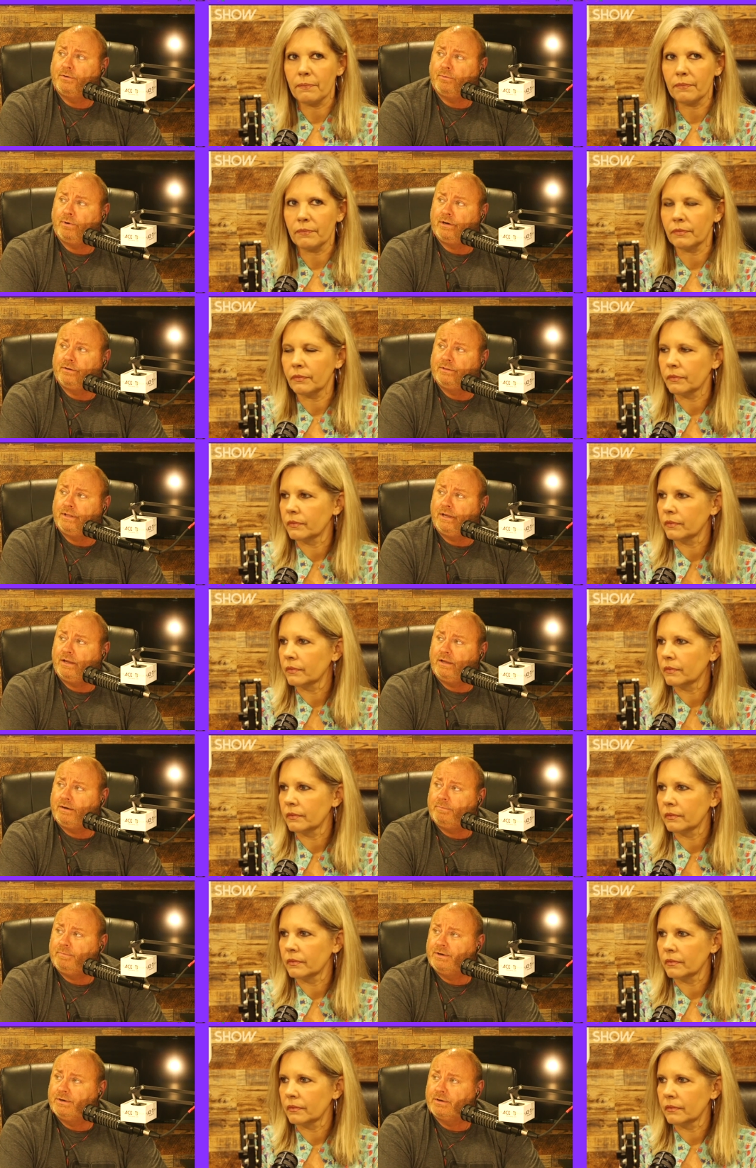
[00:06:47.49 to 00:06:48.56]
Speaker 1: to dwell on that.
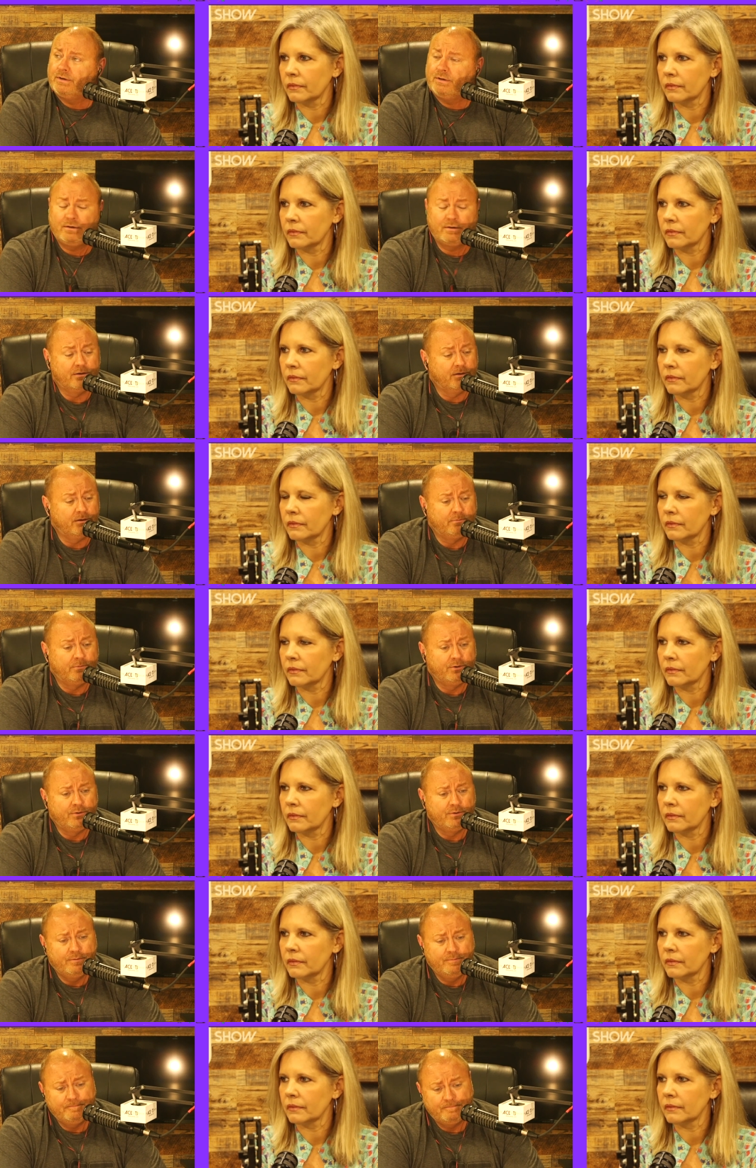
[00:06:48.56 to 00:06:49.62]
I'm in a good
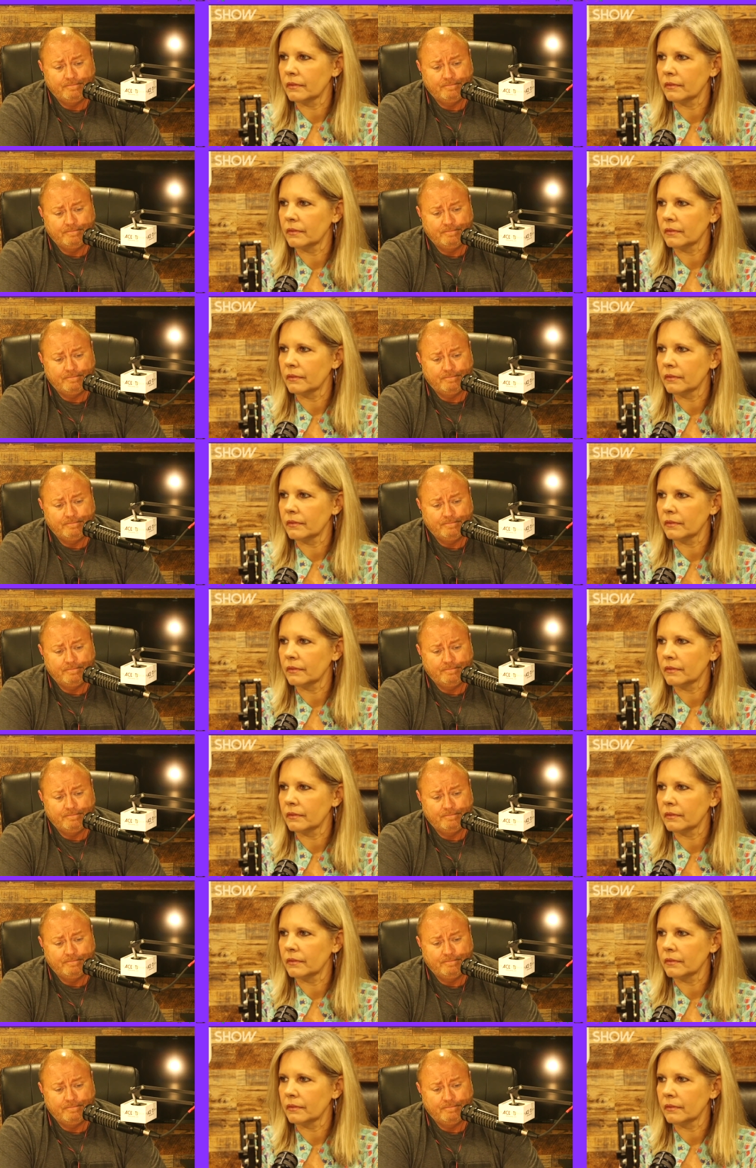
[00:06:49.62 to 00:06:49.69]
mood.